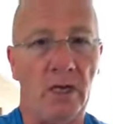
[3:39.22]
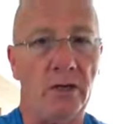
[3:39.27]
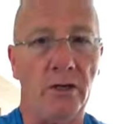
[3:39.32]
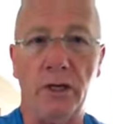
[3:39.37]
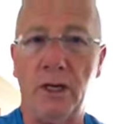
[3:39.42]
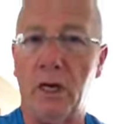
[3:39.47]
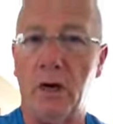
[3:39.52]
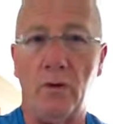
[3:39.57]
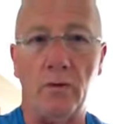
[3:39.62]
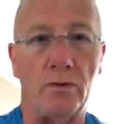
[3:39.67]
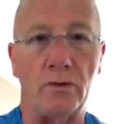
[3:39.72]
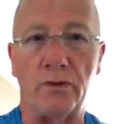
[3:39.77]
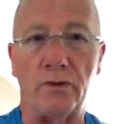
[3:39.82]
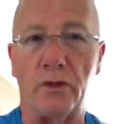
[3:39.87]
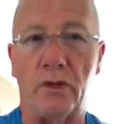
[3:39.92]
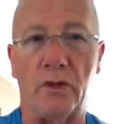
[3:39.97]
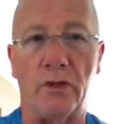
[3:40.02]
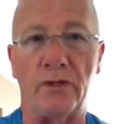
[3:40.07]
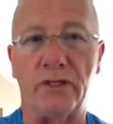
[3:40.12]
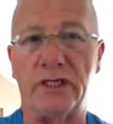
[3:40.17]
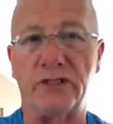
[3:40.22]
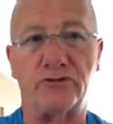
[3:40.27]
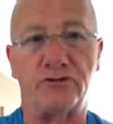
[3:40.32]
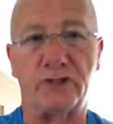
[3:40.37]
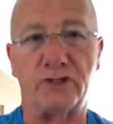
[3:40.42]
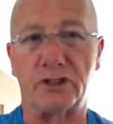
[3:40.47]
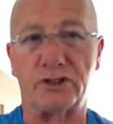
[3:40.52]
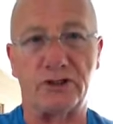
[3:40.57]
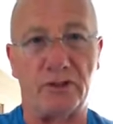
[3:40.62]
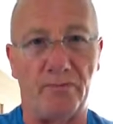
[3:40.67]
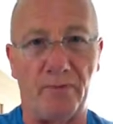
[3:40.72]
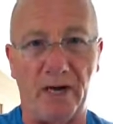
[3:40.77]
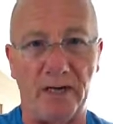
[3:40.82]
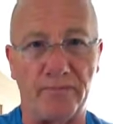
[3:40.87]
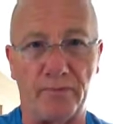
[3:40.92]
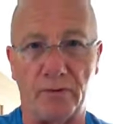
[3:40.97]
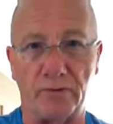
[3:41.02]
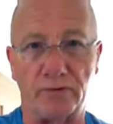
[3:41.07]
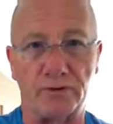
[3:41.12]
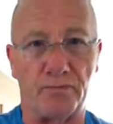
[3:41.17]
know, the introduction of
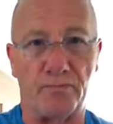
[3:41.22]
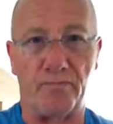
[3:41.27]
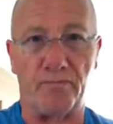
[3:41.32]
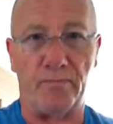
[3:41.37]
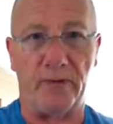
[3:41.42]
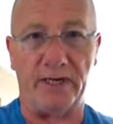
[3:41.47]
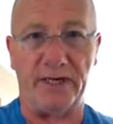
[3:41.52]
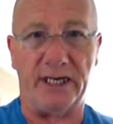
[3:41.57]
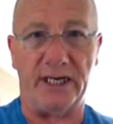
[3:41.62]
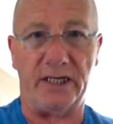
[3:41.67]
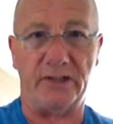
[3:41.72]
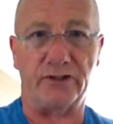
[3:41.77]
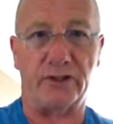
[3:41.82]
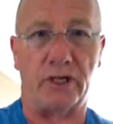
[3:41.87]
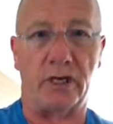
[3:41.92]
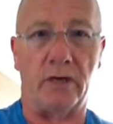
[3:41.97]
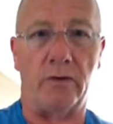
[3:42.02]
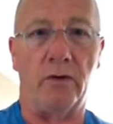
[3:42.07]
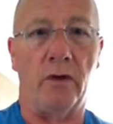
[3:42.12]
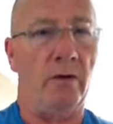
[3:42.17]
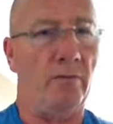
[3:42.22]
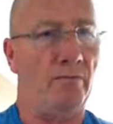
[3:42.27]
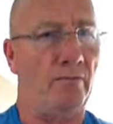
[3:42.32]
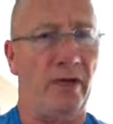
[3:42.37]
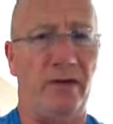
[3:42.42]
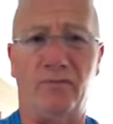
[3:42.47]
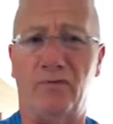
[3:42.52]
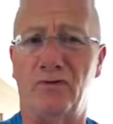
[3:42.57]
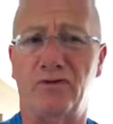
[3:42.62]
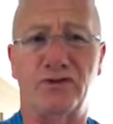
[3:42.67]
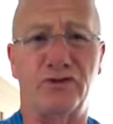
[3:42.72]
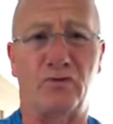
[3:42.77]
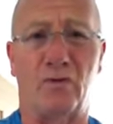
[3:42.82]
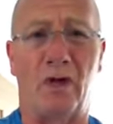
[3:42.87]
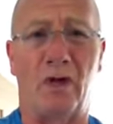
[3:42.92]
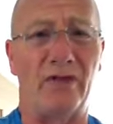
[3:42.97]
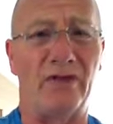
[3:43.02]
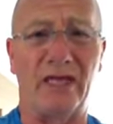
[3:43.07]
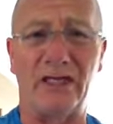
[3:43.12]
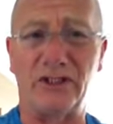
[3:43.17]
bait boats many years ago, people,
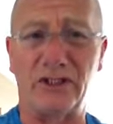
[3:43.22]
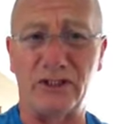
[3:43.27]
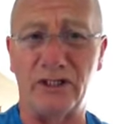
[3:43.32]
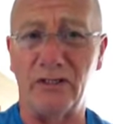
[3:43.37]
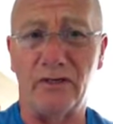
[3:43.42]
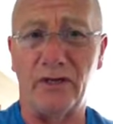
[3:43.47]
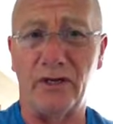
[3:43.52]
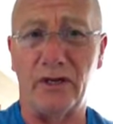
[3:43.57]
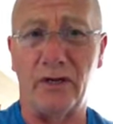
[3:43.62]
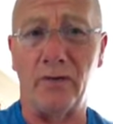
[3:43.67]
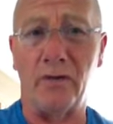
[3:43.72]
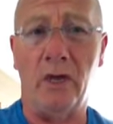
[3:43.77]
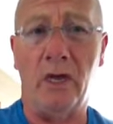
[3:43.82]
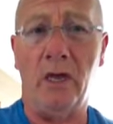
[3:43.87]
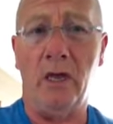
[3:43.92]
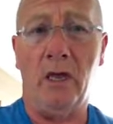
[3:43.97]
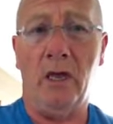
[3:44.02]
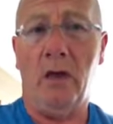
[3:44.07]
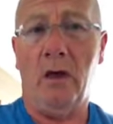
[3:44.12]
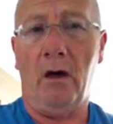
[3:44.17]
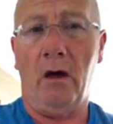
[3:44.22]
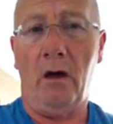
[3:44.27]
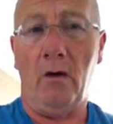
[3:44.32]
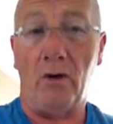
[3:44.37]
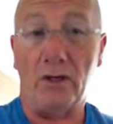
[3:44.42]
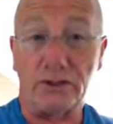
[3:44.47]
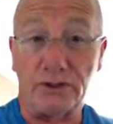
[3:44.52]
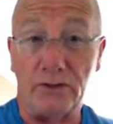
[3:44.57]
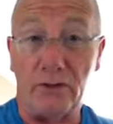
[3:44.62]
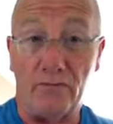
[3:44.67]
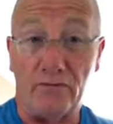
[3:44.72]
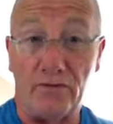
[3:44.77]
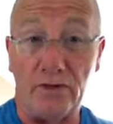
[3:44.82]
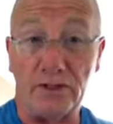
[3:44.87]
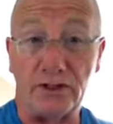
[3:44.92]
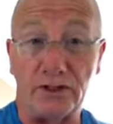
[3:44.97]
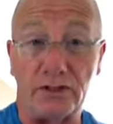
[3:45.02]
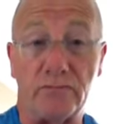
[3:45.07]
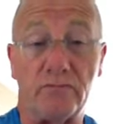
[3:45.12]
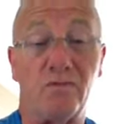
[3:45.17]
and they still do. Oh, that's not
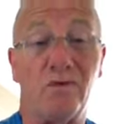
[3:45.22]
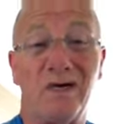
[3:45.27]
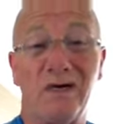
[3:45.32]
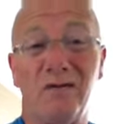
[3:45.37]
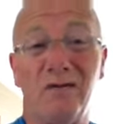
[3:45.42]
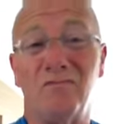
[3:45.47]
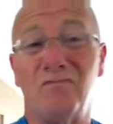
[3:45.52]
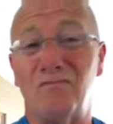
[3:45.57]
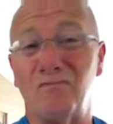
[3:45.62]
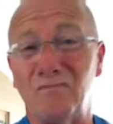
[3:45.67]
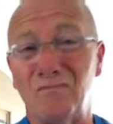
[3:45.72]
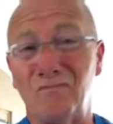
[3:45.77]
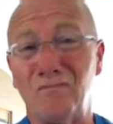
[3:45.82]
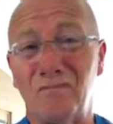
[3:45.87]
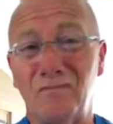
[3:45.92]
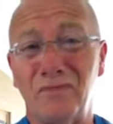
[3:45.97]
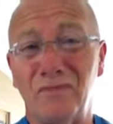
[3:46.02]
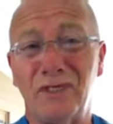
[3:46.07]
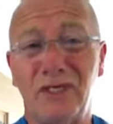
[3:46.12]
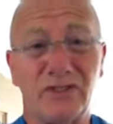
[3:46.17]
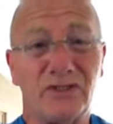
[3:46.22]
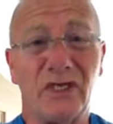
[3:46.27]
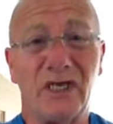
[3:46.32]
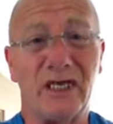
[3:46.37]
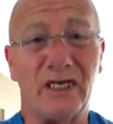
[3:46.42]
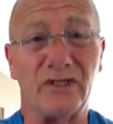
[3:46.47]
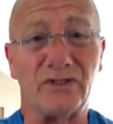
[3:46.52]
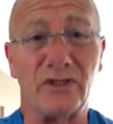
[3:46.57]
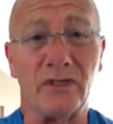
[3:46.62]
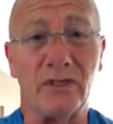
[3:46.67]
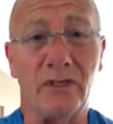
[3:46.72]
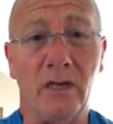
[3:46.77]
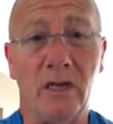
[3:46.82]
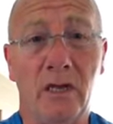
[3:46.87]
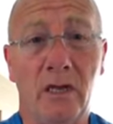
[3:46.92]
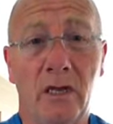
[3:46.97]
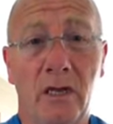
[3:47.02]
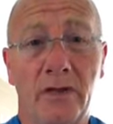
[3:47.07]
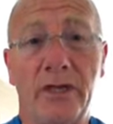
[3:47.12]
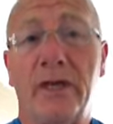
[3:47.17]
fishing. Well, yes it is.
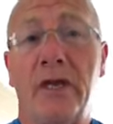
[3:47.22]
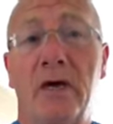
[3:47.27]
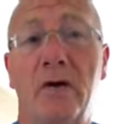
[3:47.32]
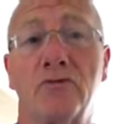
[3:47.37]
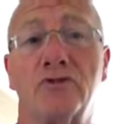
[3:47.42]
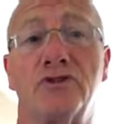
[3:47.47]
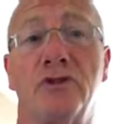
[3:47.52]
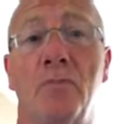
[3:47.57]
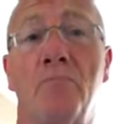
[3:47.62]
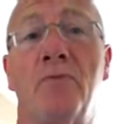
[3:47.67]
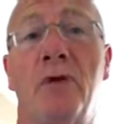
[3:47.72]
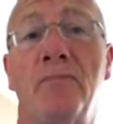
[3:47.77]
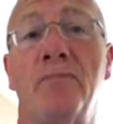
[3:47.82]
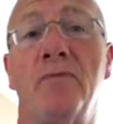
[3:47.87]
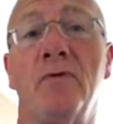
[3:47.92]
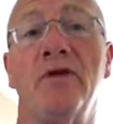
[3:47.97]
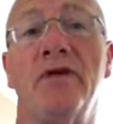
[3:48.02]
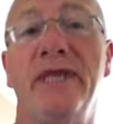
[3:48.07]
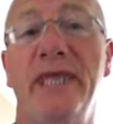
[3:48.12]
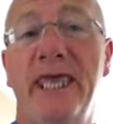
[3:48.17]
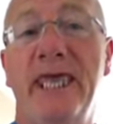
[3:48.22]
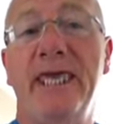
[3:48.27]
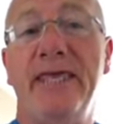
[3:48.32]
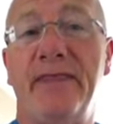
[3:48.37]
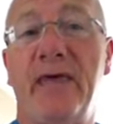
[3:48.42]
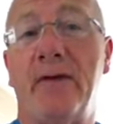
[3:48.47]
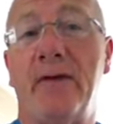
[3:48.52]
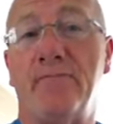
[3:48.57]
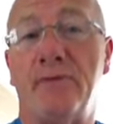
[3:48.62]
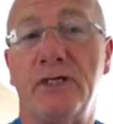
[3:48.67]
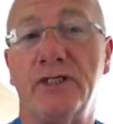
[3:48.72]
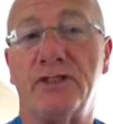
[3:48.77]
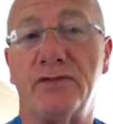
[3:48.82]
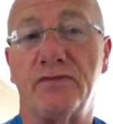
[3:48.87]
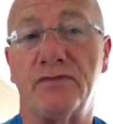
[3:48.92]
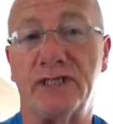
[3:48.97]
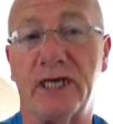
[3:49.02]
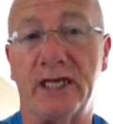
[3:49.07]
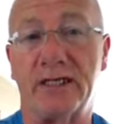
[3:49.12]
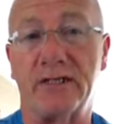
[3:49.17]
You know, some people need that piece of
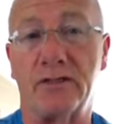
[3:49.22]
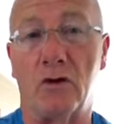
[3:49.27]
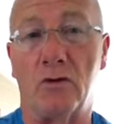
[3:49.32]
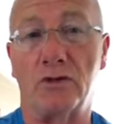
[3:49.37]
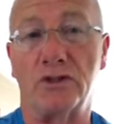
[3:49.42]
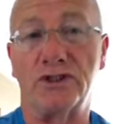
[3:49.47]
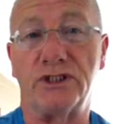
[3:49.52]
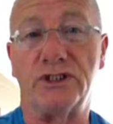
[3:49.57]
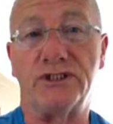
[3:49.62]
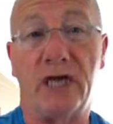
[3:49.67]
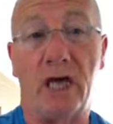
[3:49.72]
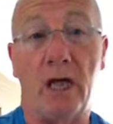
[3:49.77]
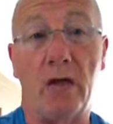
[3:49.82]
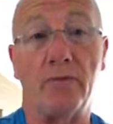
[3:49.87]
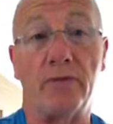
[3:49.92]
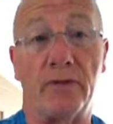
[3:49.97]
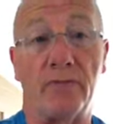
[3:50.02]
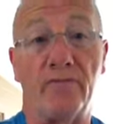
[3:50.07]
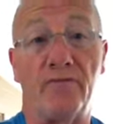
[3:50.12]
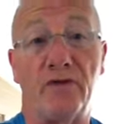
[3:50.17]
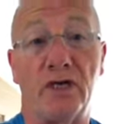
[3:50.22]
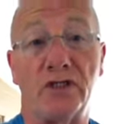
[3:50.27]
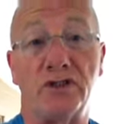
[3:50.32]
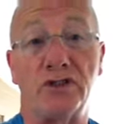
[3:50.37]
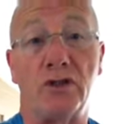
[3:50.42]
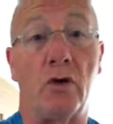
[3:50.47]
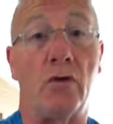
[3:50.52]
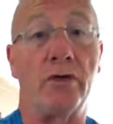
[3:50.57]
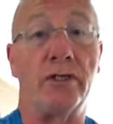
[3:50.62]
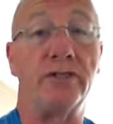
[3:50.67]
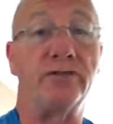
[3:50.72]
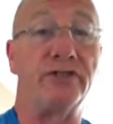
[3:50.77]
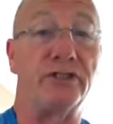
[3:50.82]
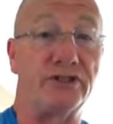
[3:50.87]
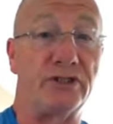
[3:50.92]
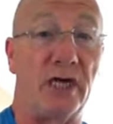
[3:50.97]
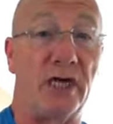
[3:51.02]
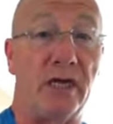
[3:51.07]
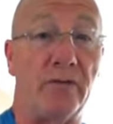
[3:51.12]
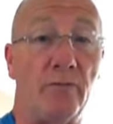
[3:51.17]
a technology to help them fish, i.e.
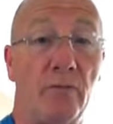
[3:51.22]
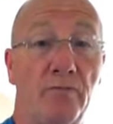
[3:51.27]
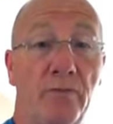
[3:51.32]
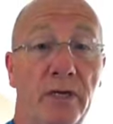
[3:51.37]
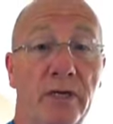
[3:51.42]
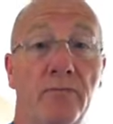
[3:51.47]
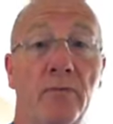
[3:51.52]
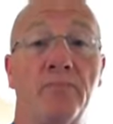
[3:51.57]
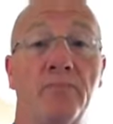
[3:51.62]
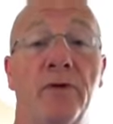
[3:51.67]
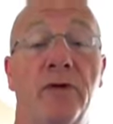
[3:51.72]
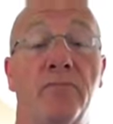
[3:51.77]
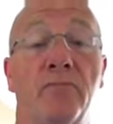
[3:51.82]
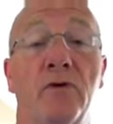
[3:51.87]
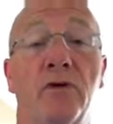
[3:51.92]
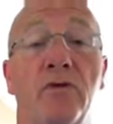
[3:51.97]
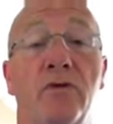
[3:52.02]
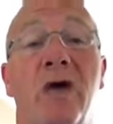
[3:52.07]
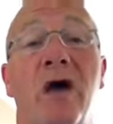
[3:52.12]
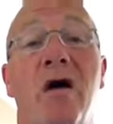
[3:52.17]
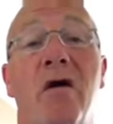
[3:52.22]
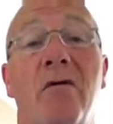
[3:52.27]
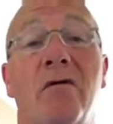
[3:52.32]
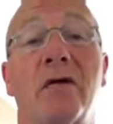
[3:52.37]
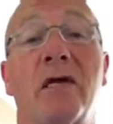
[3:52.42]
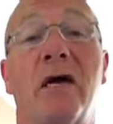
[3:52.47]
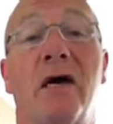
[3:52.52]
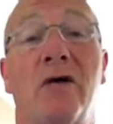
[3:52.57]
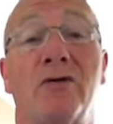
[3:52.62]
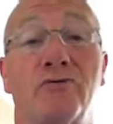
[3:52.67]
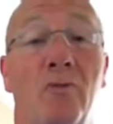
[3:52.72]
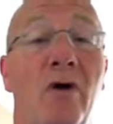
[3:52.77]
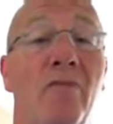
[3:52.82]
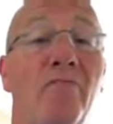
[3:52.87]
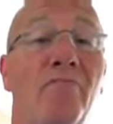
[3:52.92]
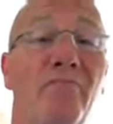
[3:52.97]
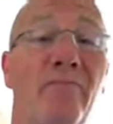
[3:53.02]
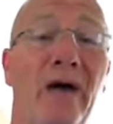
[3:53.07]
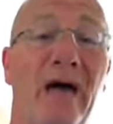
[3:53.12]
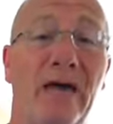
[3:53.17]
disabled people, people who can't cast, might
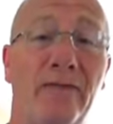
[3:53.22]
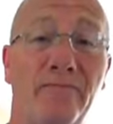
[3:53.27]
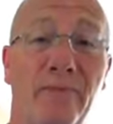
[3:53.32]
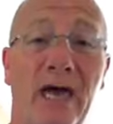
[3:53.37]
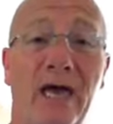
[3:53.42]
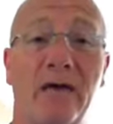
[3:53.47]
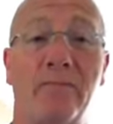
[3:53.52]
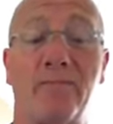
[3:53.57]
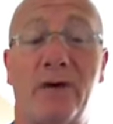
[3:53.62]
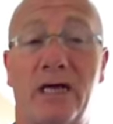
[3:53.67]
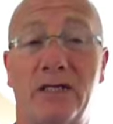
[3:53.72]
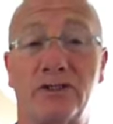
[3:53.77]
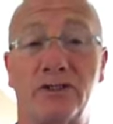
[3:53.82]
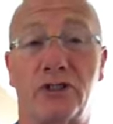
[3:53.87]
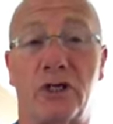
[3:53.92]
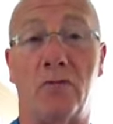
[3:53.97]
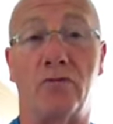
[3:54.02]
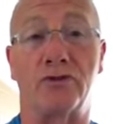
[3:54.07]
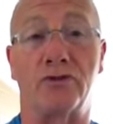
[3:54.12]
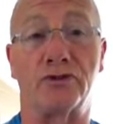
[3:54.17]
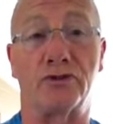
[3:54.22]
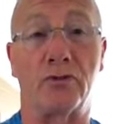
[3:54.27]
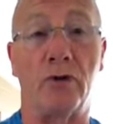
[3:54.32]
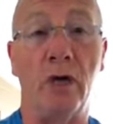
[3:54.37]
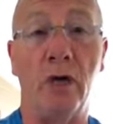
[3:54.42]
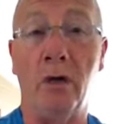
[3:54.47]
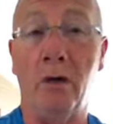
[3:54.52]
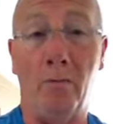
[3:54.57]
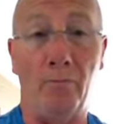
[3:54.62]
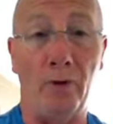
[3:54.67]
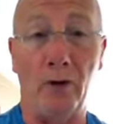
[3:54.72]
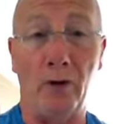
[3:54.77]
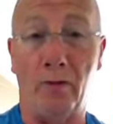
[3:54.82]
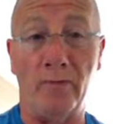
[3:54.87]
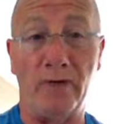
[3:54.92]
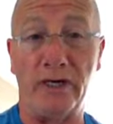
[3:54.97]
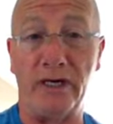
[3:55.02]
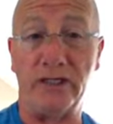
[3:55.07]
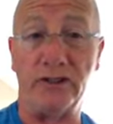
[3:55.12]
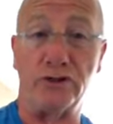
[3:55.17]
have bad back, bad shoulders or
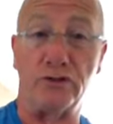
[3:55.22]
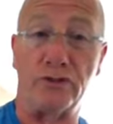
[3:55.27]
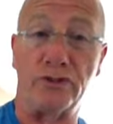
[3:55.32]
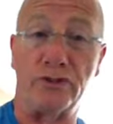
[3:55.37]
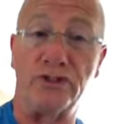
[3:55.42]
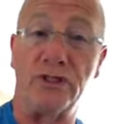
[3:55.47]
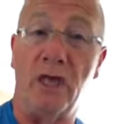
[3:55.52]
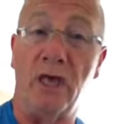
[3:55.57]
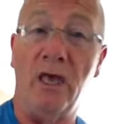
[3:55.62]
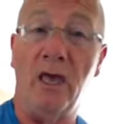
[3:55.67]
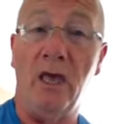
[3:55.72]
permanent injuries.